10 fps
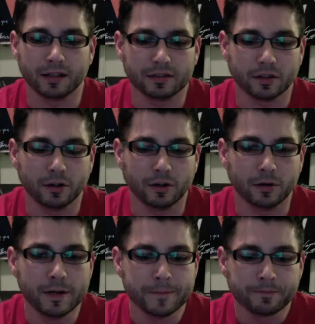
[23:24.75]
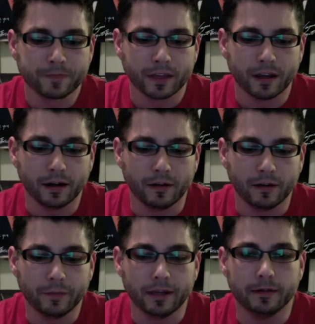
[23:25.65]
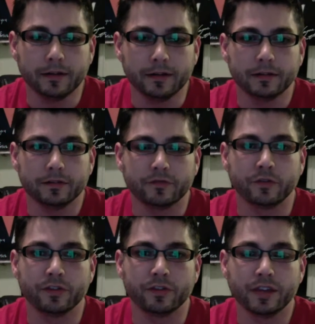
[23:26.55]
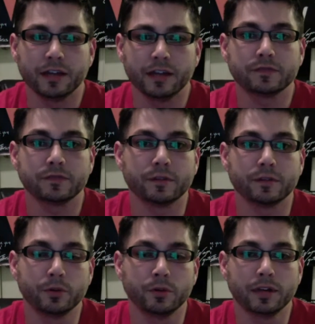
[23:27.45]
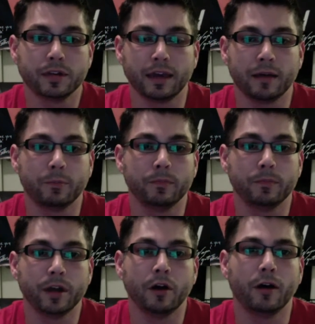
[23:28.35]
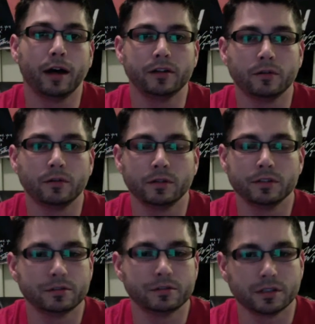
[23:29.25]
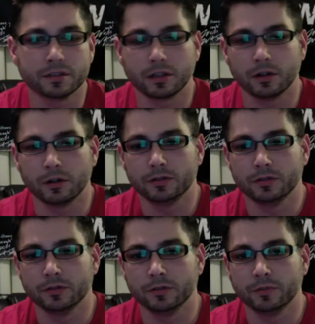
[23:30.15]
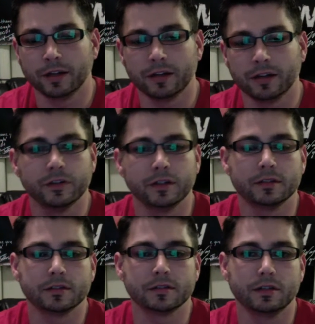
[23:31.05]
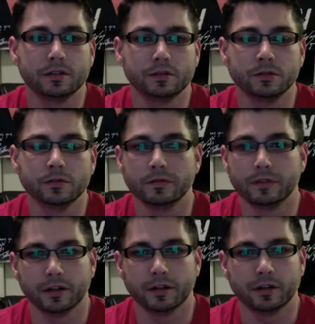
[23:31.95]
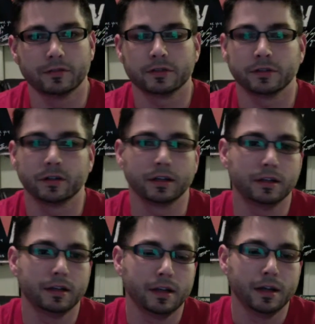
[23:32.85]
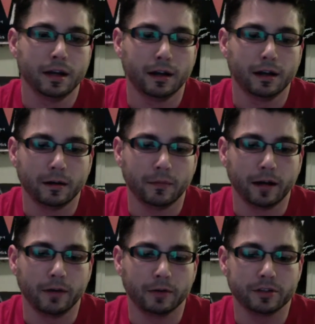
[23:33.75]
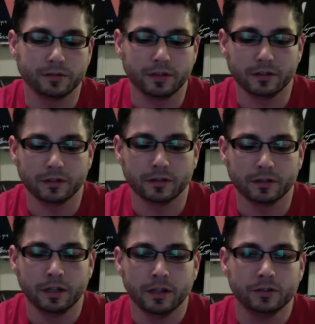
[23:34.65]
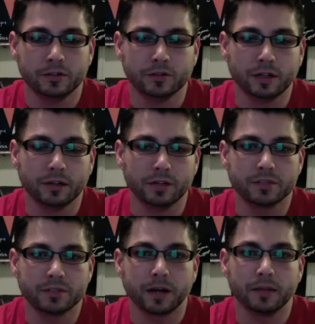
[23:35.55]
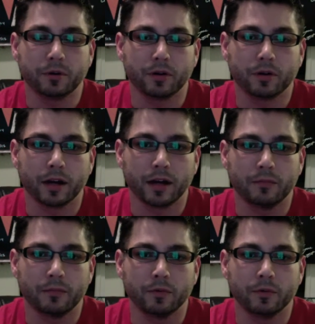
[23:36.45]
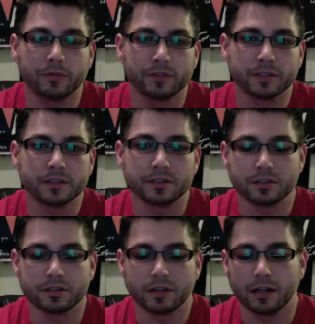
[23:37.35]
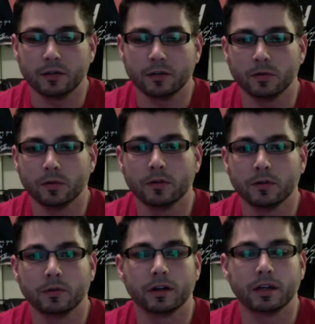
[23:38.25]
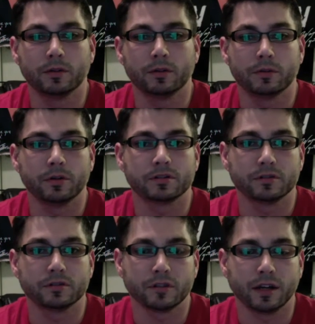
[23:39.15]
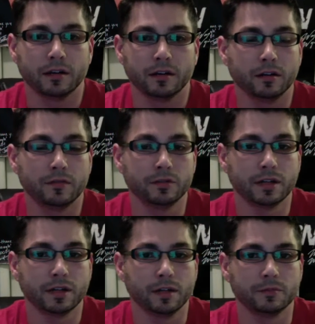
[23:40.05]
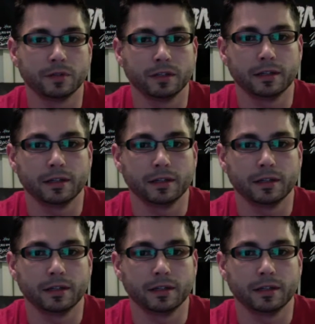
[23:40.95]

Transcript: So and for the boot camp, no, I don't want you just to go to Planet Fitness and do their circuit. I want you either doing a Beachbody program with resistance training or working with a personal trainer a few times a week.